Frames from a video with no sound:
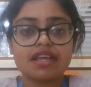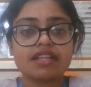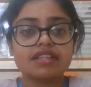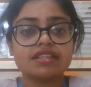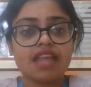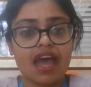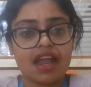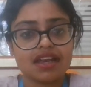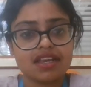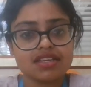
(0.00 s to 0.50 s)

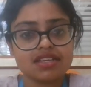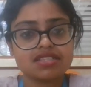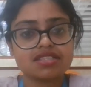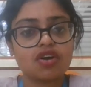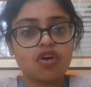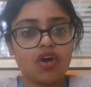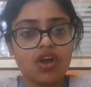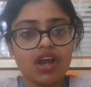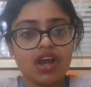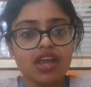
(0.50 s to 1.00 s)
that is
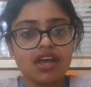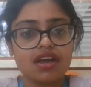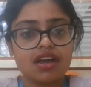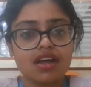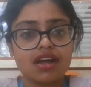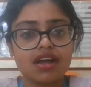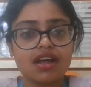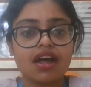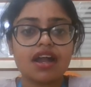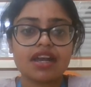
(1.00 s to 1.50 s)
called
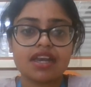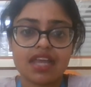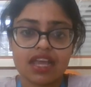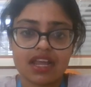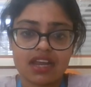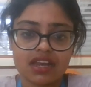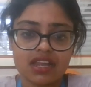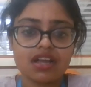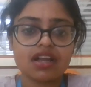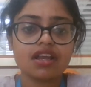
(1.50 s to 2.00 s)
a
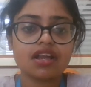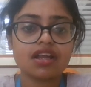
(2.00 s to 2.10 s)
technical